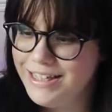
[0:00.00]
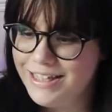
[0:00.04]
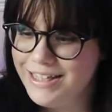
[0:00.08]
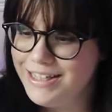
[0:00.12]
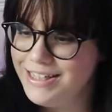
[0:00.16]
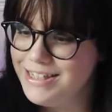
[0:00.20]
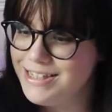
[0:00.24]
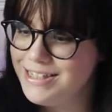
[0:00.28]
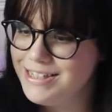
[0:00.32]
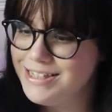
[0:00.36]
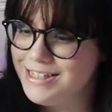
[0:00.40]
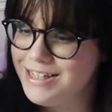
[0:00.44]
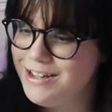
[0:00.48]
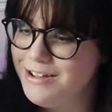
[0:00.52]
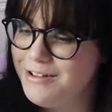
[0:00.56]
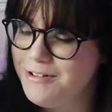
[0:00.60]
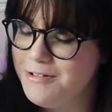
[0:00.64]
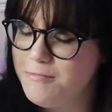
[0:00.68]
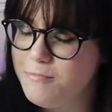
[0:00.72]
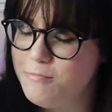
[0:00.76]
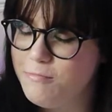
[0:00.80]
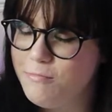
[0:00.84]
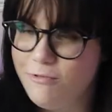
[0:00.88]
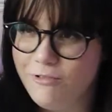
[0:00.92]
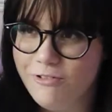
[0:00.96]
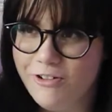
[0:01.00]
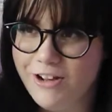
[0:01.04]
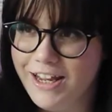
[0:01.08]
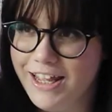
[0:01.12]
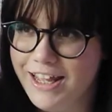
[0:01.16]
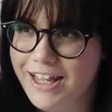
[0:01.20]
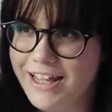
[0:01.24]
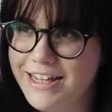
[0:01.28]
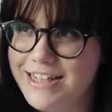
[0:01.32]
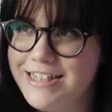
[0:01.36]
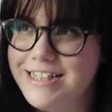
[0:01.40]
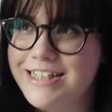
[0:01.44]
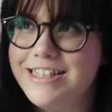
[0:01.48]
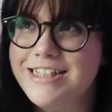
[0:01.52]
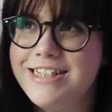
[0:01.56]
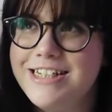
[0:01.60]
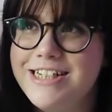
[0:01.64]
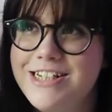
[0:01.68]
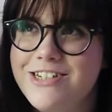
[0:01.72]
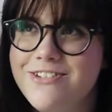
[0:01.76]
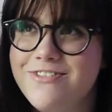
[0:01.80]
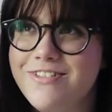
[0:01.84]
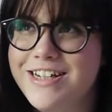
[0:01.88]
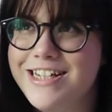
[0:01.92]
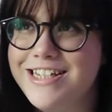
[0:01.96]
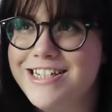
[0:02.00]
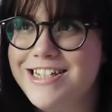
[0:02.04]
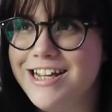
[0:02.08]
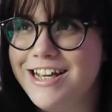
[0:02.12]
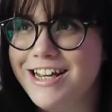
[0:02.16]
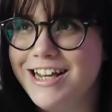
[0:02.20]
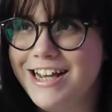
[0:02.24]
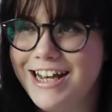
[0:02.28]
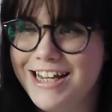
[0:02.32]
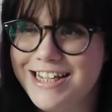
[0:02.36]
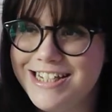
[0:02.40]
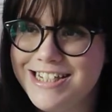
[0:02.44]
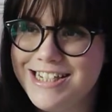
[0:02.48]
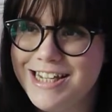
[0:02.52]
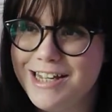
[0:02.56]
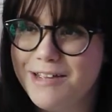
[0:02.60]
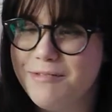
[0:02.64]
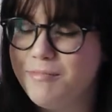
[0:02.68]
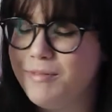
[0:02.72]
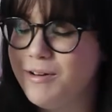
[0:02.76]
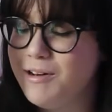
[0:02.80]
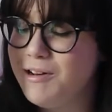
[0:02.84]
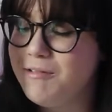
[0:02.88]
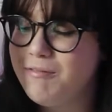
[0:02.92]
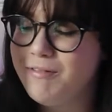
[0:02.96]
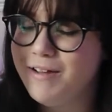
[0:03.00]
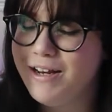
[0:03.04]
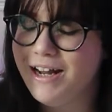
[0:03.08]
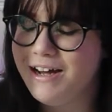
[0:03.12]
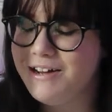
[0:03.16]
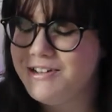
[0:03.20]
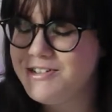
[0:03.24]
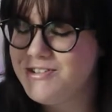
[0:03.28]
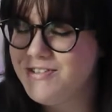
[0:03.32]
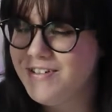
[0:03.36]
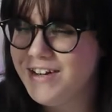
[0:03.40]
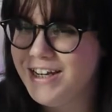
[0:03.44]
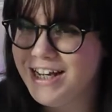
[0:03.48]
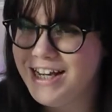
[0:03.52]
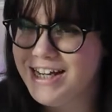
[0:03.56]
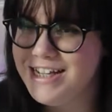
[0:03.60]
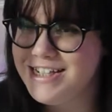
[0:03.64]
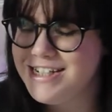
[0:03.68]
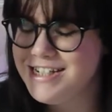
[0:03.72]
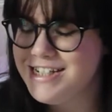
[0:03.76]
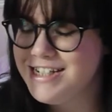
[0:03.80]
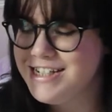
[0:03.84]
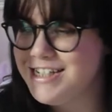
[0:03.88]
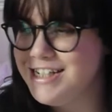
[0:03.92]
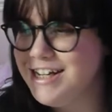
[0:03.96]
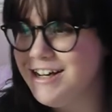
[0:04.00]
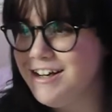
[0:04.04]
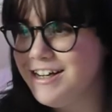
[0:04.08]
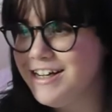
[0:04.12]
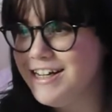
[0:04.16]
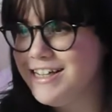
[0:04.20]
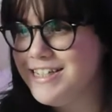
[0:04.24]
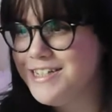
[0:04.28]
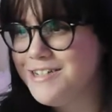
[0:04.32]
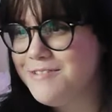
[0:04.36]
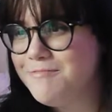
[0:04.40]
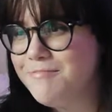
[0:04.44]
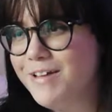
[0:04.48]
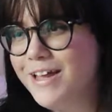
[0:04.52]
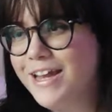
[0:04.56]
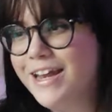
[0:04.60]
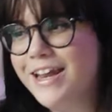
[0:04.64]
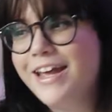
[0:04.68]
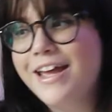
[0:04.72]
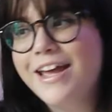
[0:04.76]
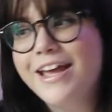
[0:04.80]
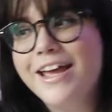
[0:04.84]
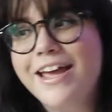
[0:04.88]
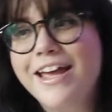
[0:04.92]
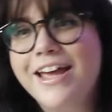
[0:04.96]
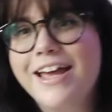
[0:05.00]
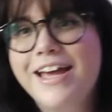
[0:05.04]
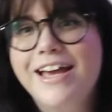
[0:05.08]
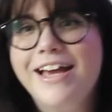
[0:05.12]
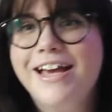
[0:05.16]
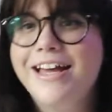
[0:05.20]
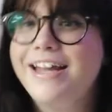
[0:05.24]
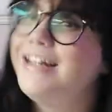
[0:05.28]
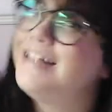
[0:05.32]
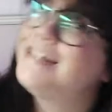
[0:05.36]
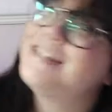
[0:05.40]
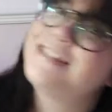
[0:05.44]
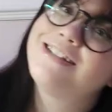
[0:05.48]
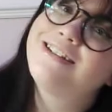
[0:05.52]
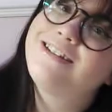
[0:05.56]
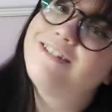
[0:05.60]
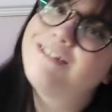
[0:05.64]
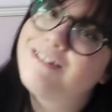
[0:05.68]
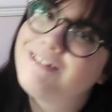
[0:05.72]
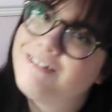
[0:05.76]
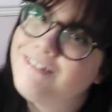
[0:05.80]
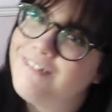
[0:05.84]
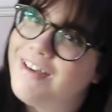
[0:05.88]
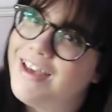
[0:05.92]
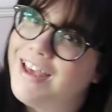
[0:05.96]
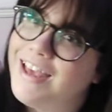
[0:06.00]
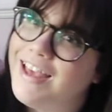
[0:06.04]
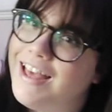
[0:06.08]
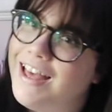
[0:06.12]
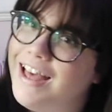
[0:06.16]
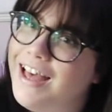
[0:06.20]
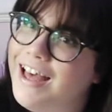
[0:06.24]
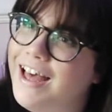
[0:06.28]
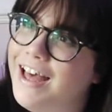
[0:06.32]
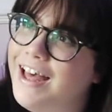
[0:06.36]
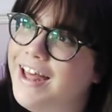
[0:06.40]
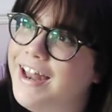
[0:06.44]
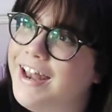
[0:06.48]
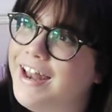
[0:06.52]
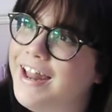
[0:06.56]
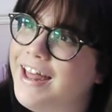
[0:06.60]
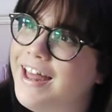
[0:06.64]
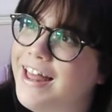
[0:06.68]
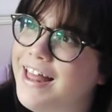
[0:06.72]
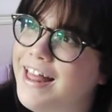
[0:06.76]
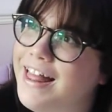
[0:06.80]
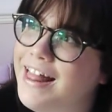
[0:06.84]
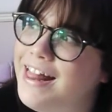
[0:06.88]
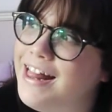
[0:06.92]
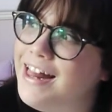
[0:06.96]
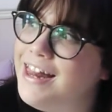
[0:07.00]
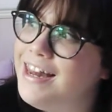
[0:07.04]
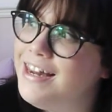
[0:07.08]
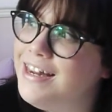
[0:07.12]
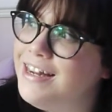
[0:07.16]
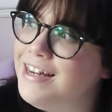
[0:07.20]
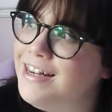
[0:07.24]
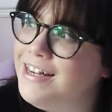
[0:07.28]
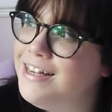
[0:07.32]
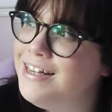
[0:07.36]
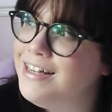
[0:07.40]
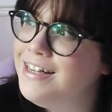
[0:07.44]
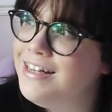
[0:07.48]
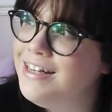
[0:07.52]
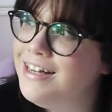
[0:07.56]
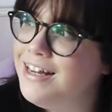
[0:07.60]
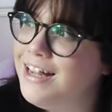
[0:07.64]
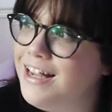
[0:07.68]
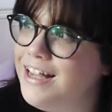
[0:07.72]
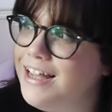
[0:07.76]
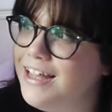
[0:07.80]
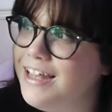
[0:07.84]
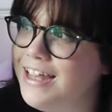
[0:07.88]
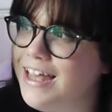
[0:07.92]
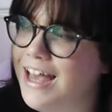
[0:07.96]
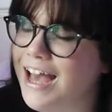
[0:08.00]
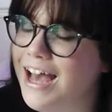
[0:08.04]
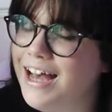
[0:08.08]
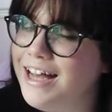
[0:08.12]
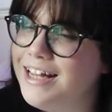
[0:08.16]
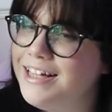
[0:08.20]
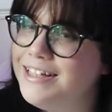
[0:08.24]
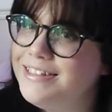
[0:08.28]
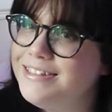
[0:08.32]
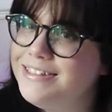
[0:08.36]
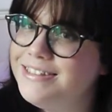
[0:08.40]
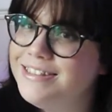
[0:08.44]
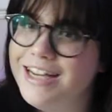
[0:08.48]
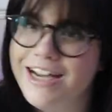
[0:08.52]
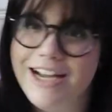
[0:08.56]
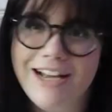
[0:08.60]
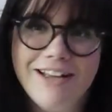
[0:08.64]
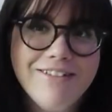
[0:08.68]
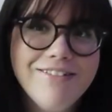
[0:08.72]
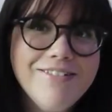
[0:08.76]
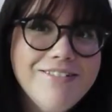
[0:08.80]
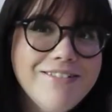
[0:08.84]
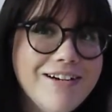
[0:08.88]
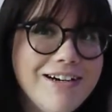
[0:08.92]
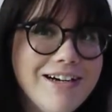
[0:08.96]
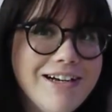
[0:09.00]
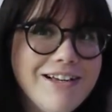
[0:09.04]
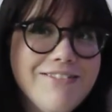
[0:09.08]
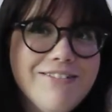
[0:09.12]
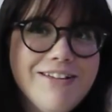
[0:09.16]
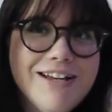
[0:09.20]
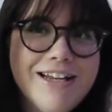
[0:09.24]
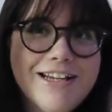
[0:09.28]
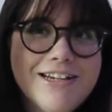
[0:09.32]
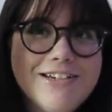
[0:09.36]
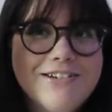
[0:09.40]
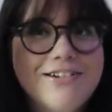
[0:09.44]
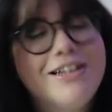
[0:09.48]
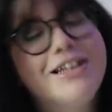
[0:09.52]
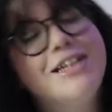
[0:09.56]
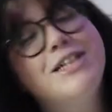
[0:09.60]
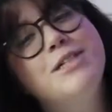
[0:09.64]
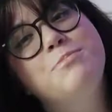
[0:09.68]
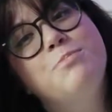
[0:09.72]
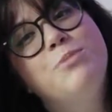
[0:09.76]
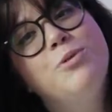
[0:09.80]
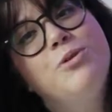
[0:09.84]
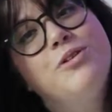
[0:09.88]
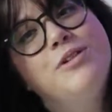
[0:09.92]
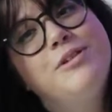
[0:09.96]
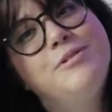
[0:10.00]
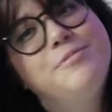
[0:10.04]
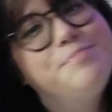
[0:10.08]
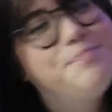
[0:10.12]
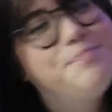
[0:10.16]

is brilliant, and she's really sarcastic, but no one else really gets her sarcasm, and it is great. And yeah, I really enjoyed this book.